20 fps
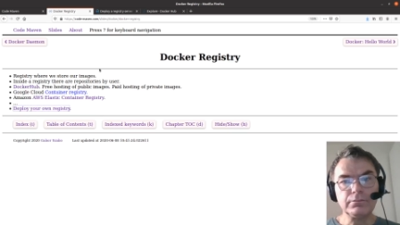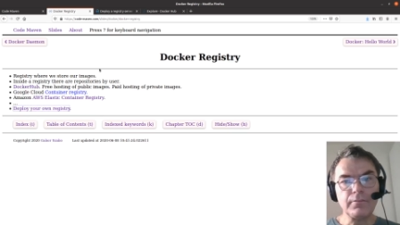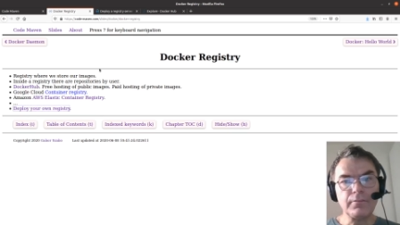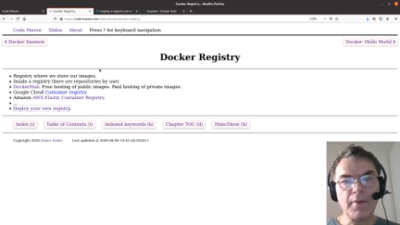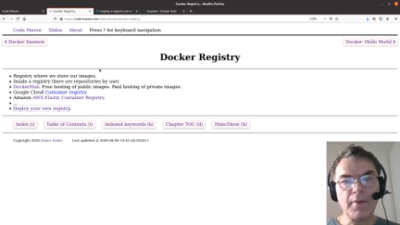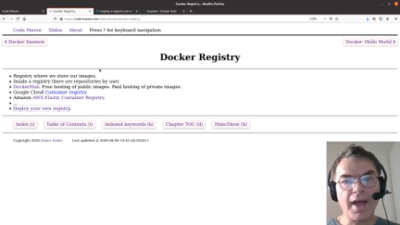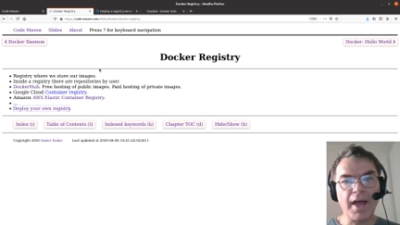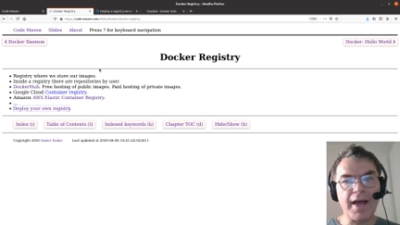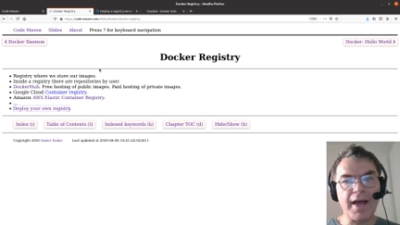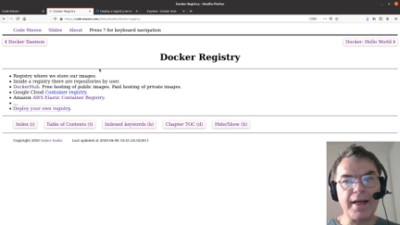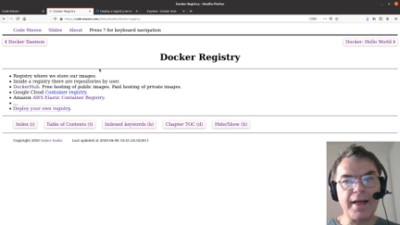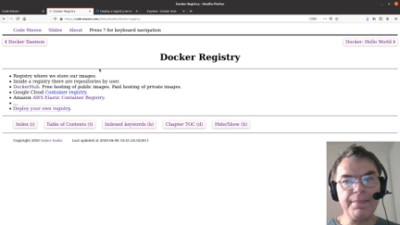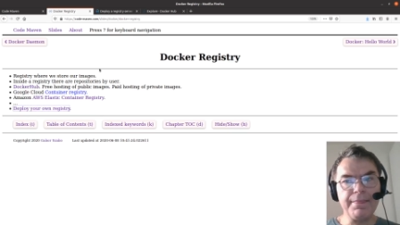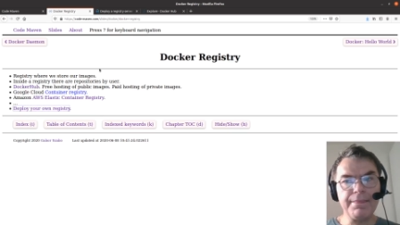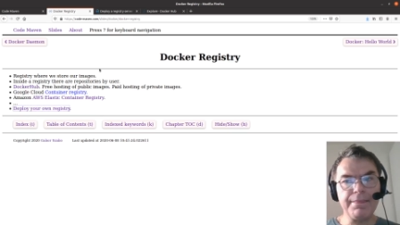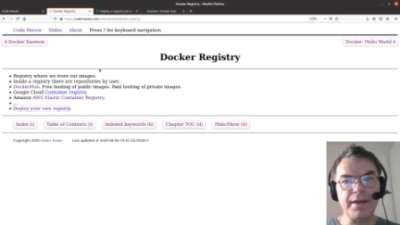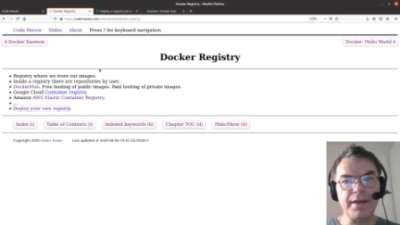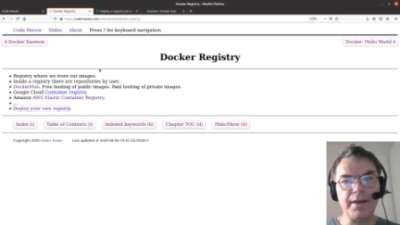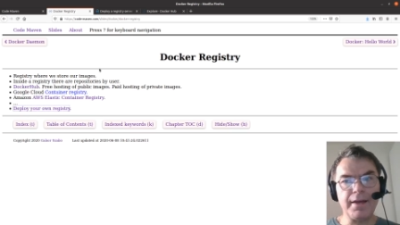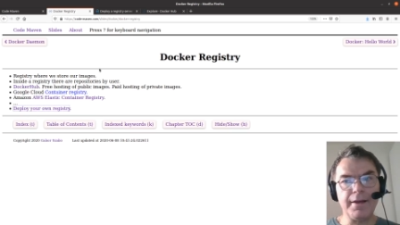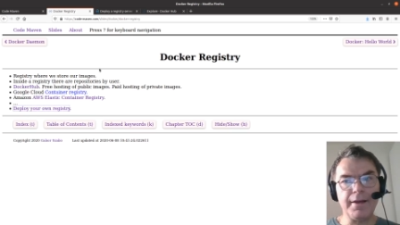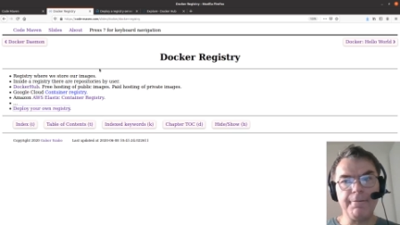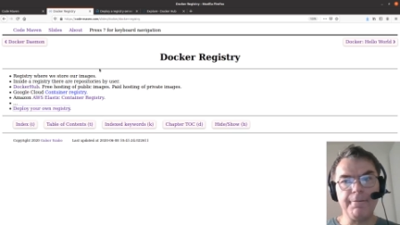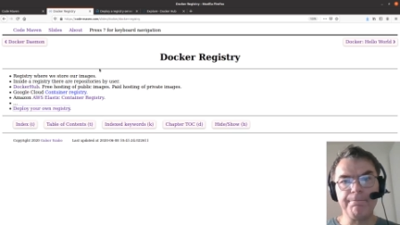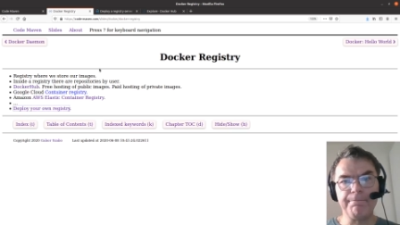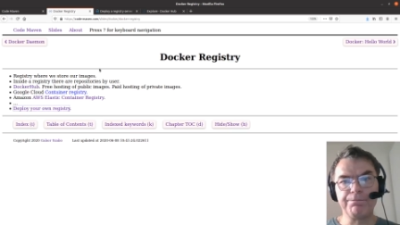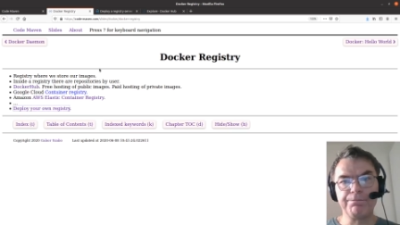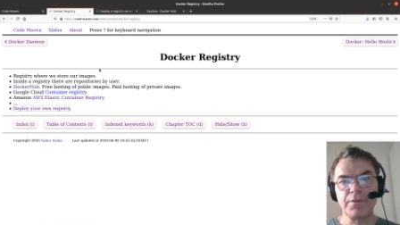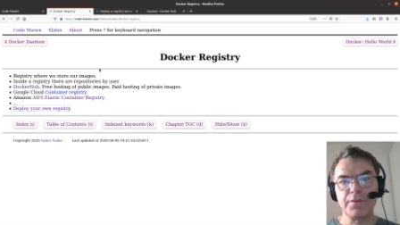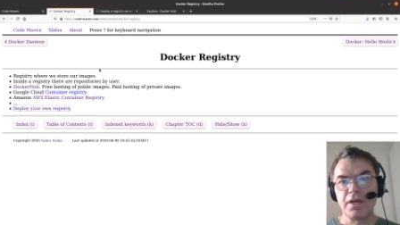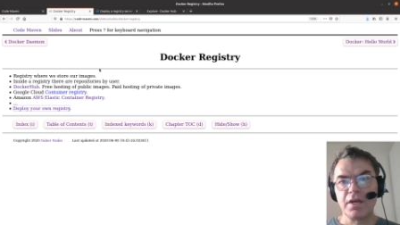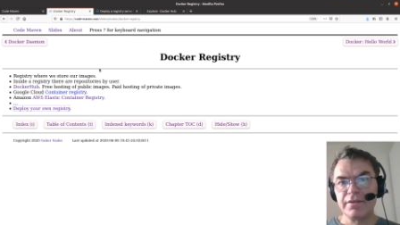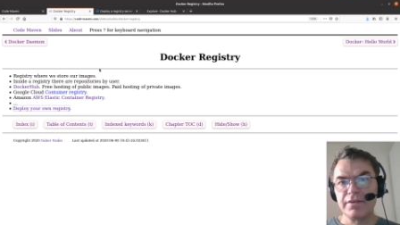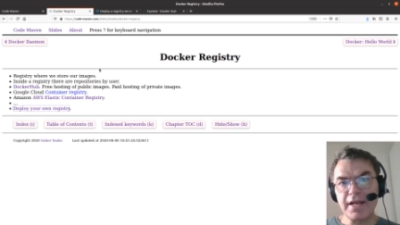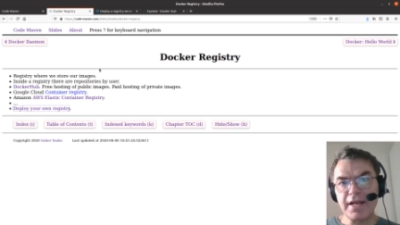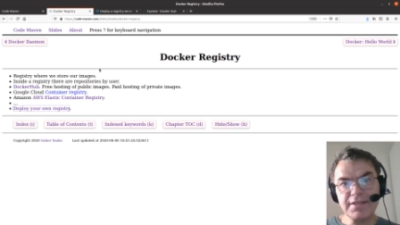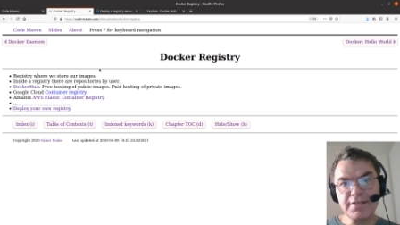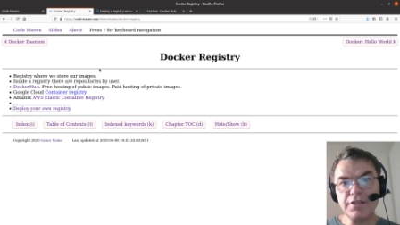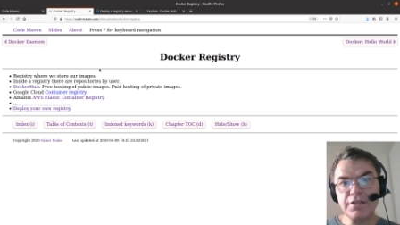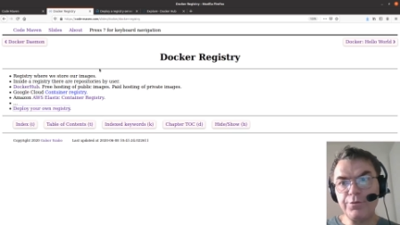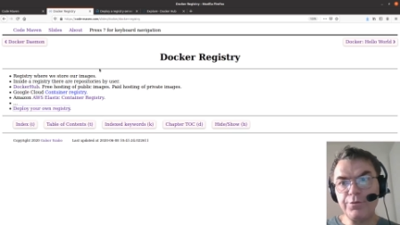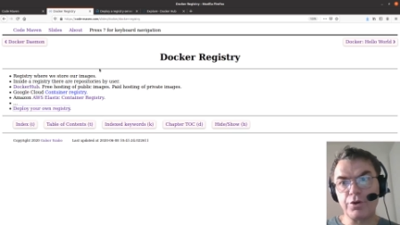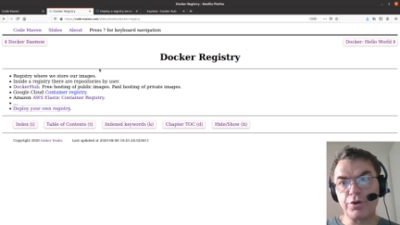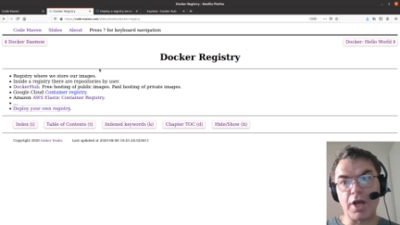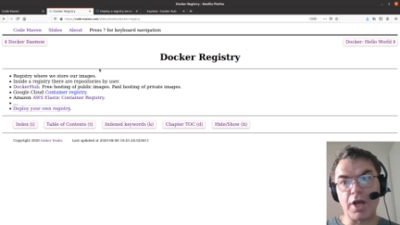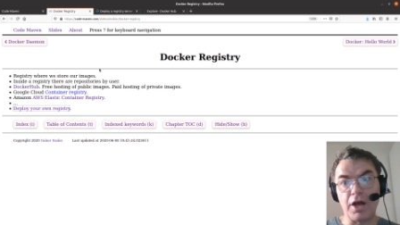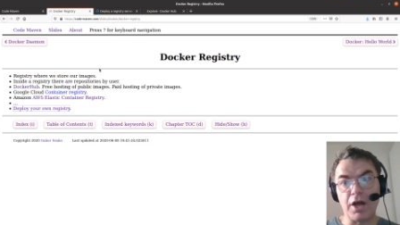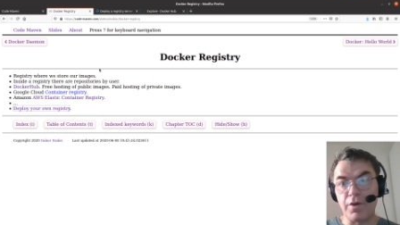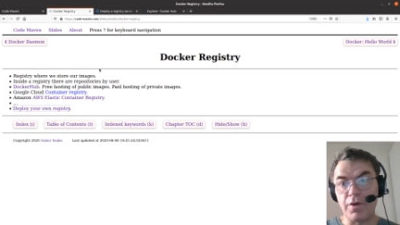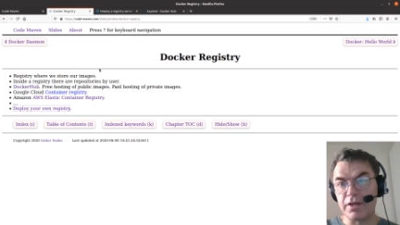And that's it for now.